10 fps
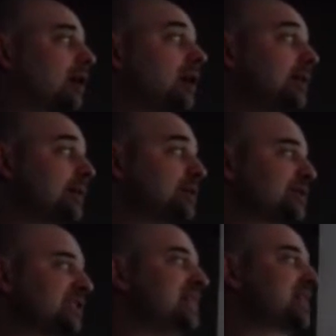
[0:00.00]
There's the
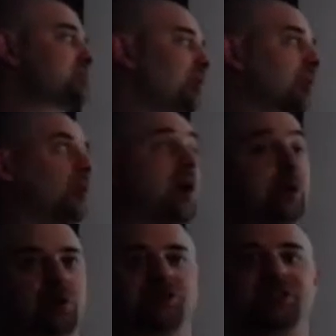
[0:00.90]
textbook way,
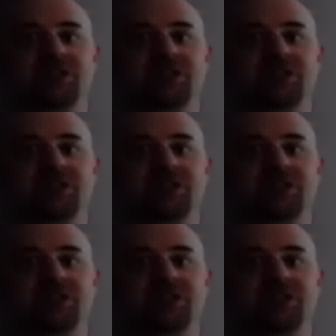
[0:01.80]
which is